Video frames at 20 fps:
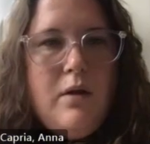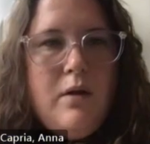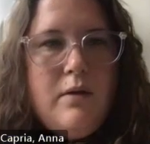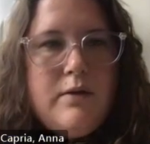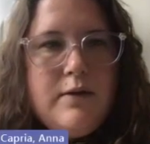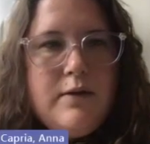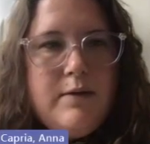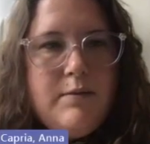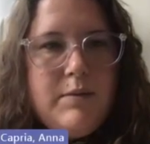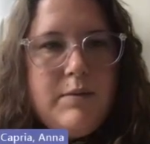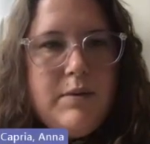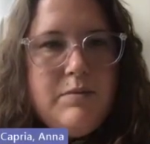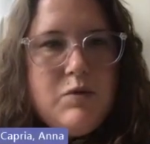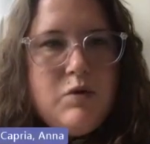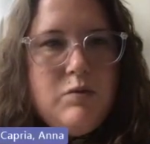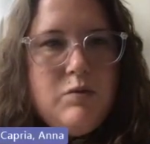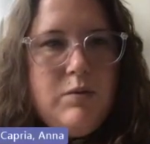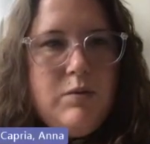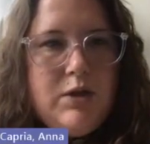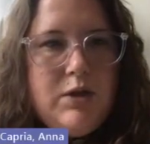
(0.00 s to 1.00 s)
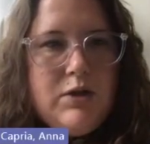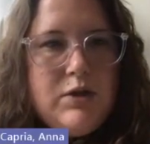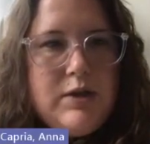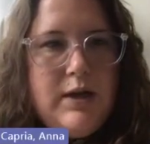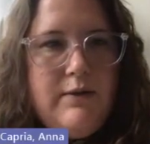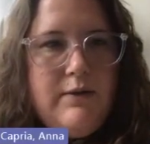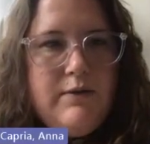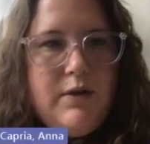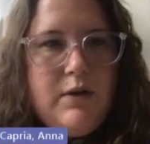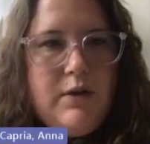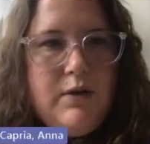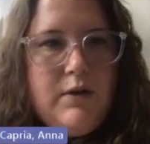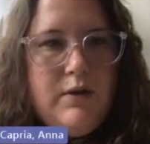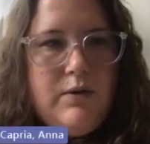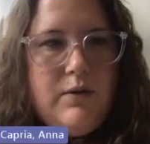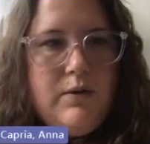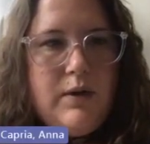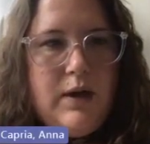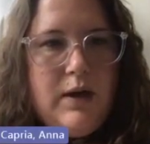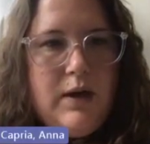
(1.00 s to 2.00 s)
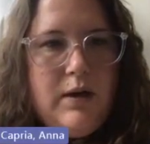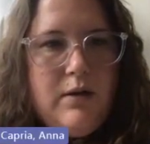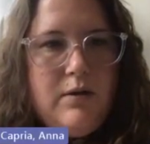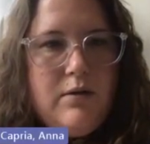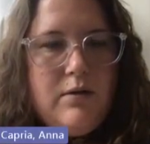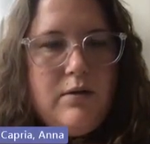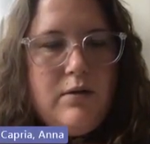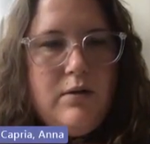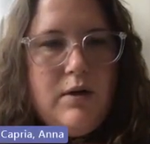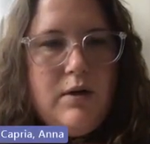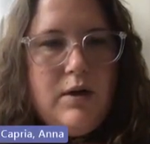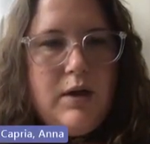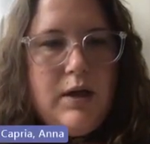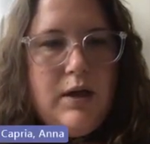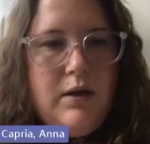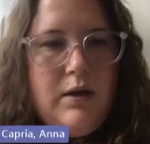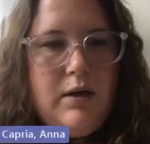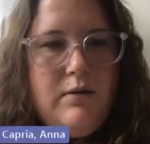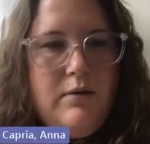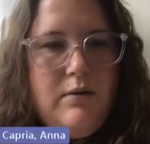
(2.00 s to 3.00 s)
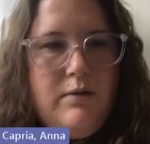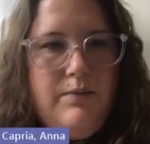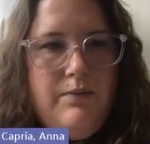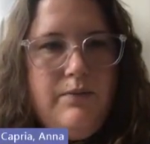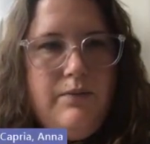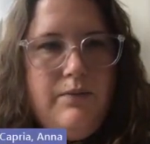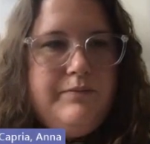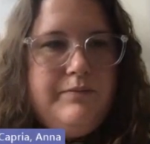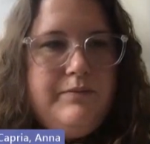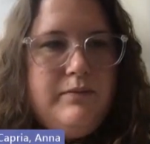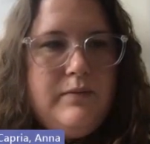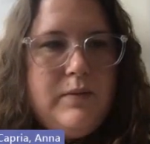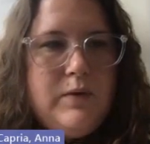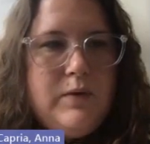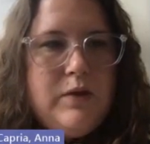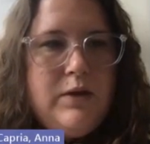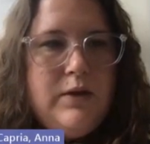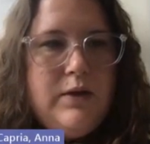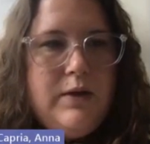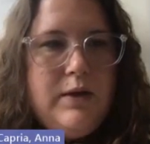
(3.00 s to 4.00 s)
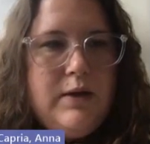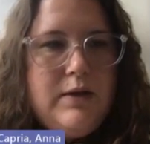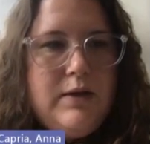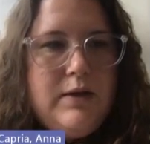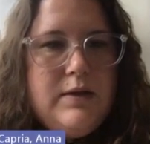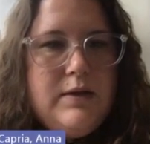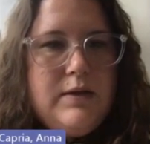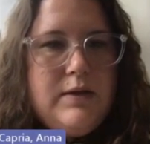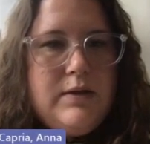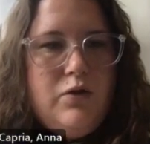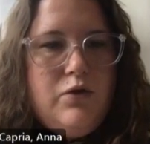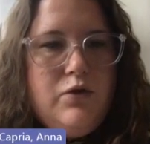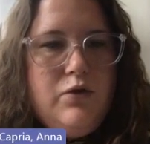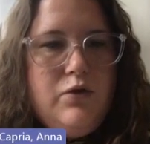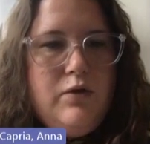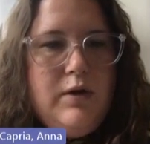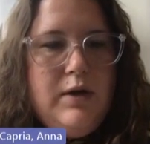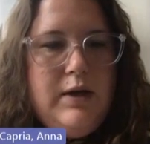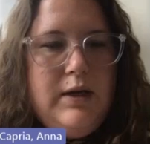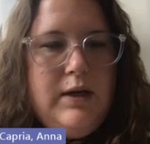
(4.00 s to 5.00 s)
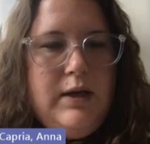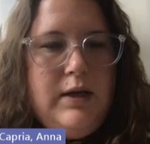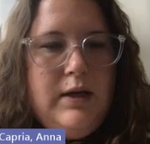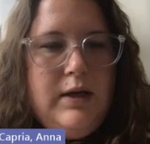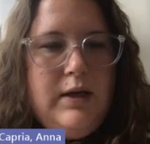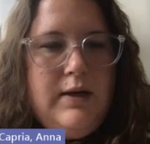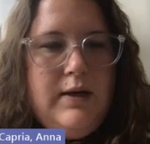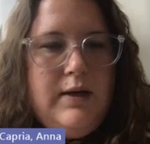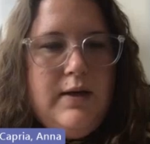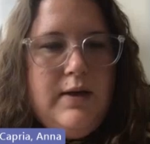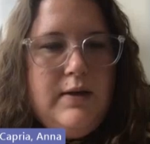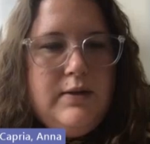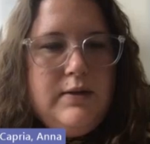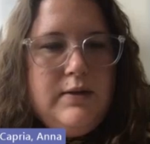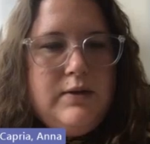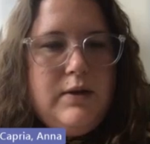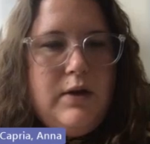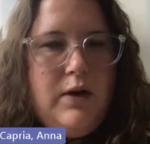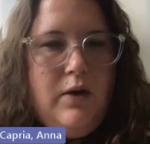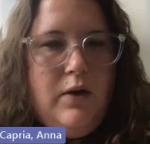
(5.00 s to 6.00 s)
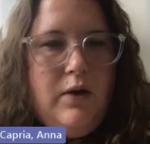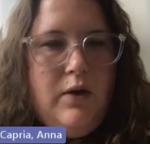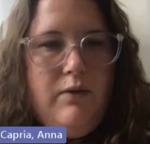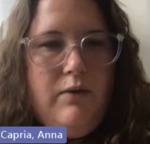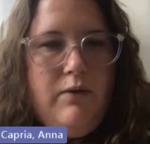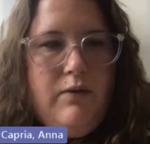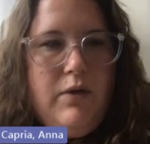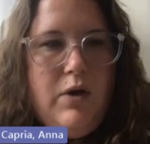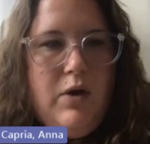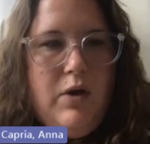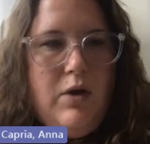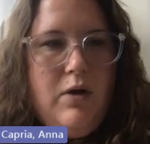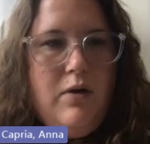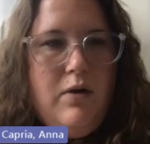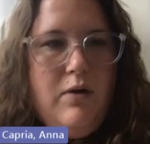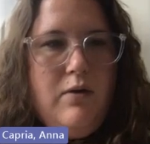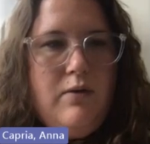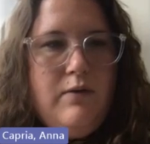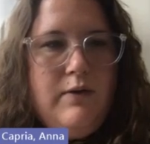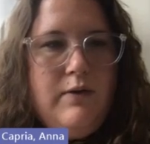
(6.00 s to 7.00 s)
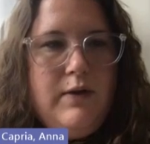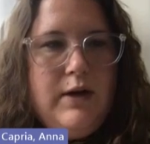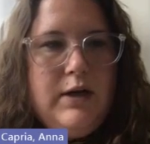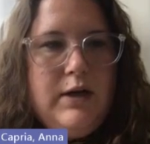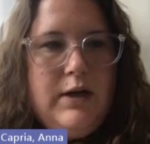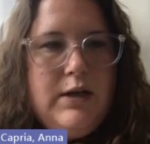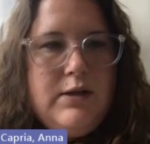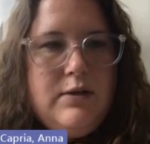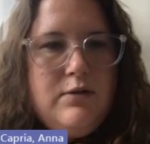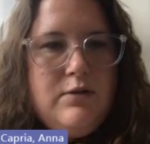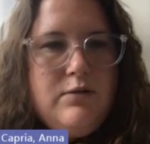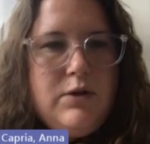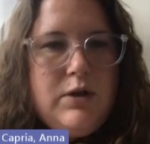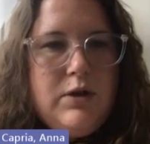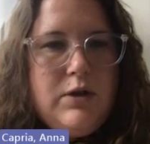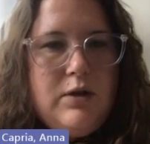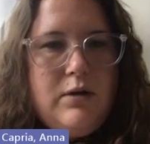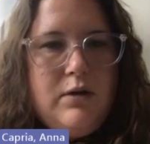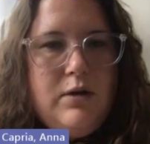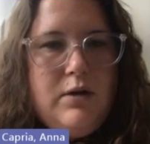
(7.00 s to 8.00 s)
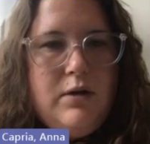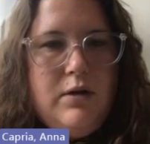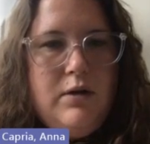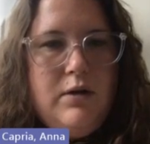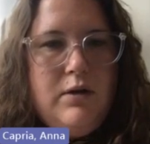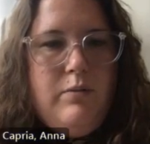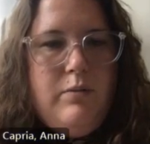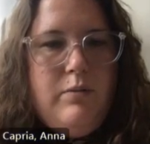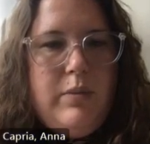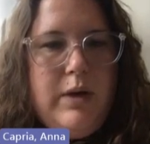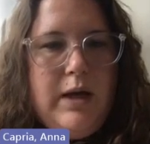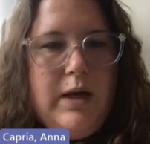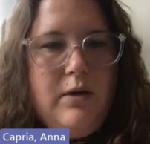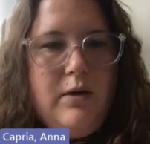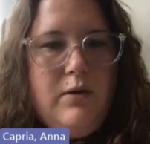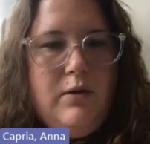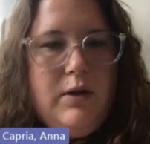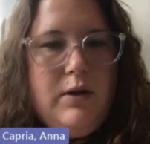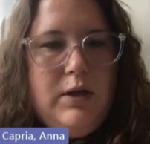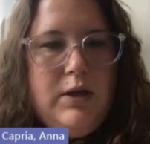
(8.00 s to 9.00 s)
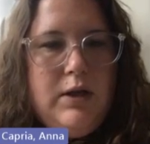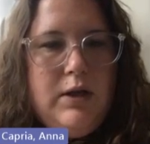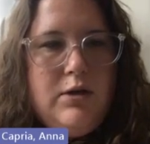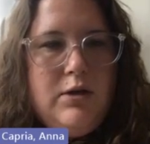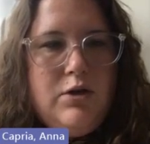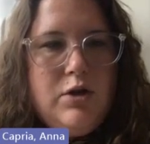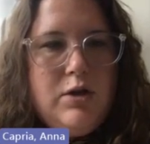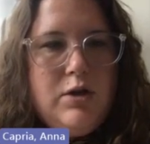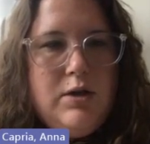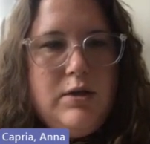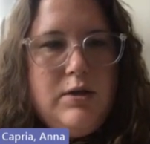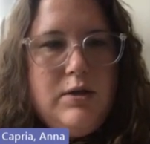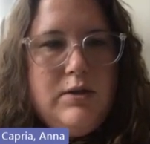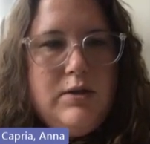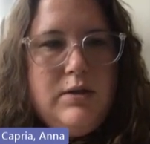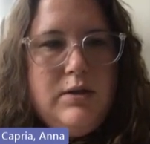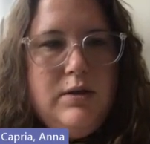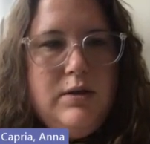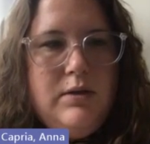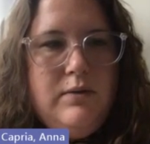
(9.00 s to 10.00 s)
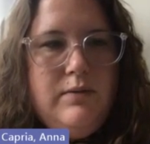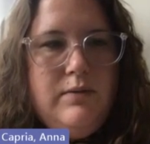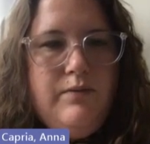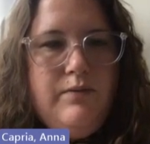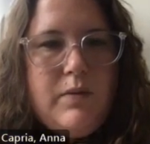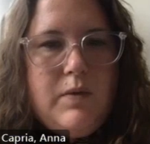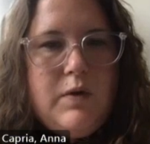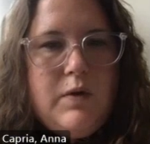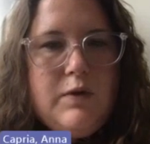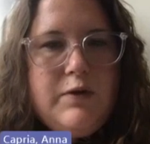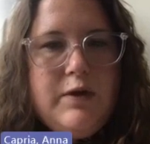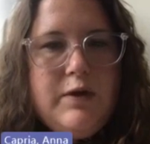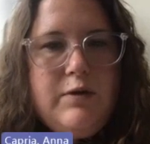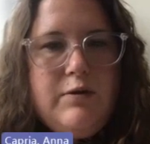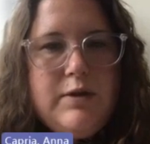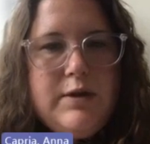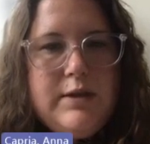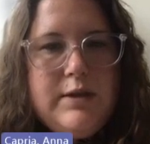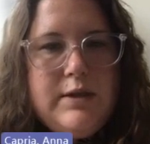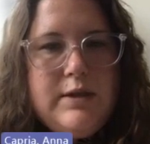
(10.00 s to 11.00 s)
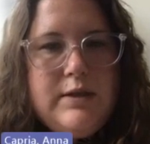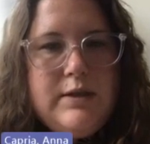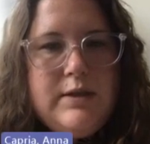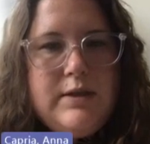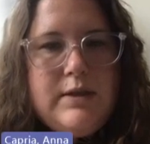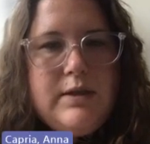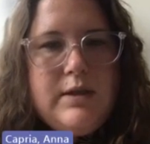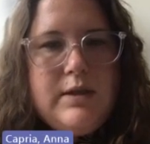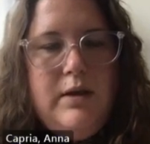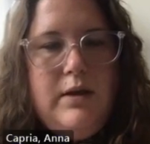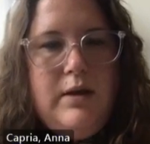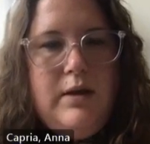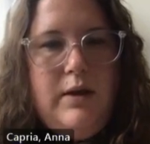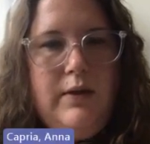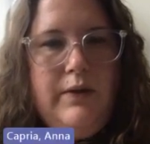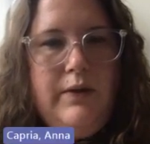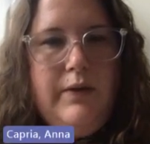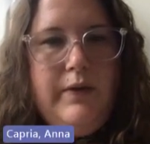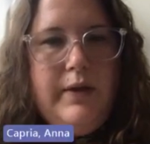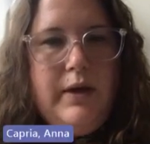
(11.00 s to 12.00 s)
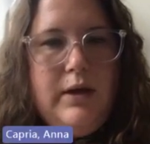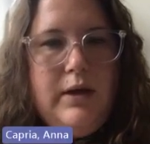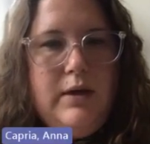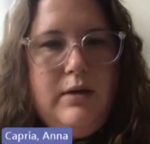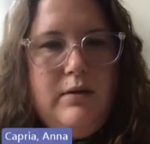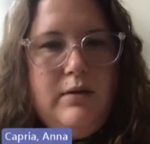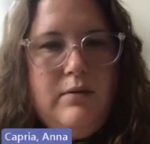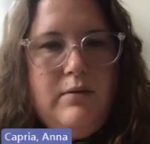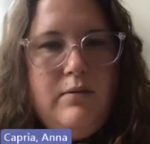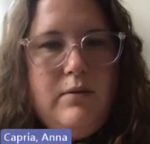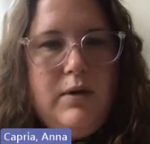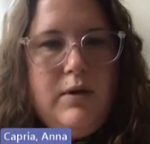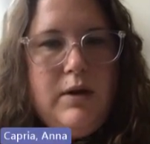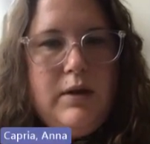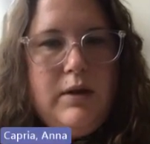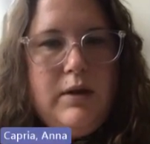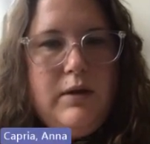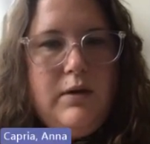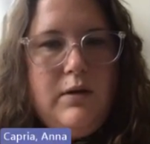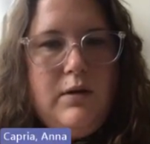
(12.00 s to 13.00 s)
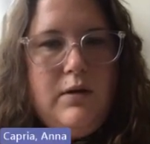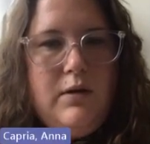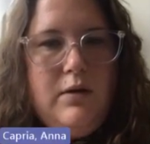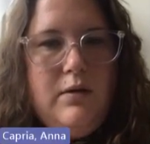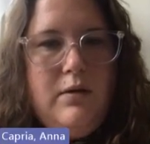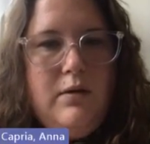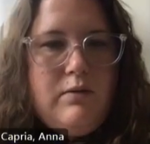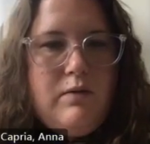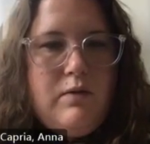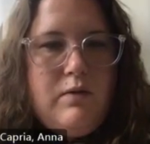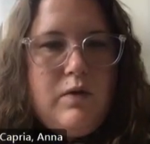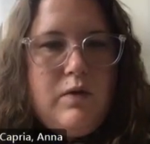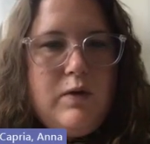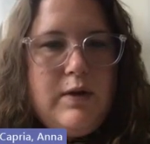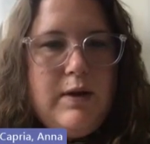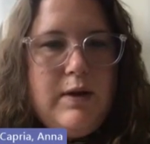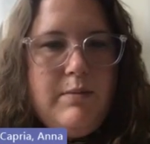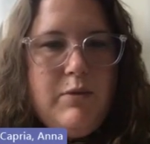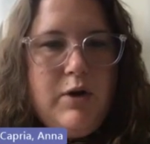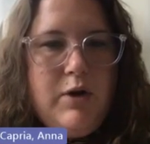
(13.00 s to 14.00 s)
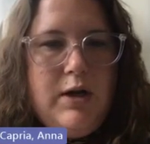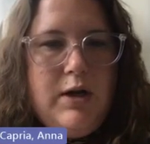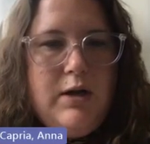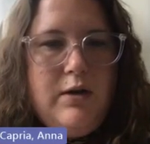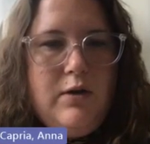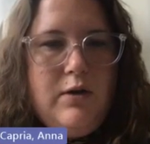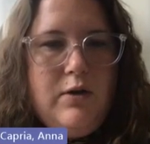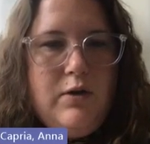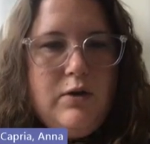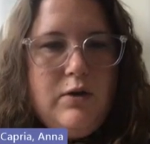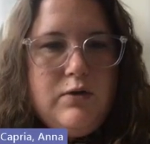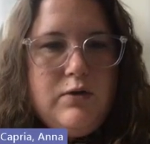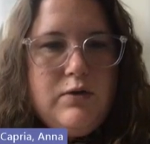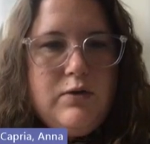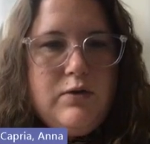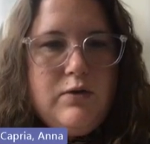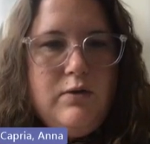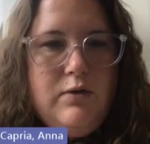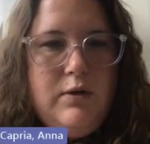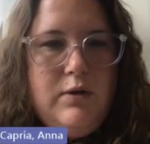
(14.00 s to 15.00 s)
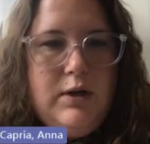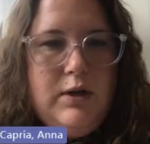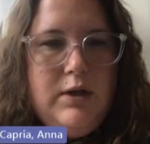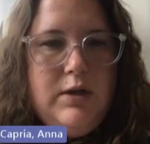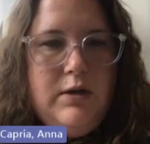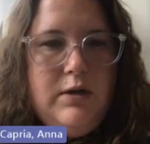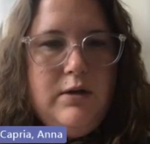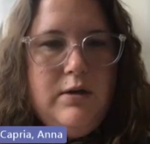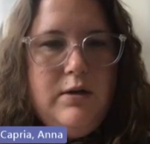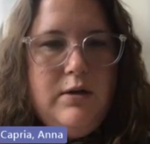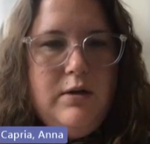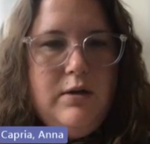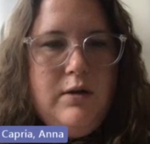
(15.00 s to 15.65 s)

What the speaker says: Sometimes you might just have to load that again. So this tree is all of the variants with their pango lineages, sequences, and then where they're separating, you can scroll in,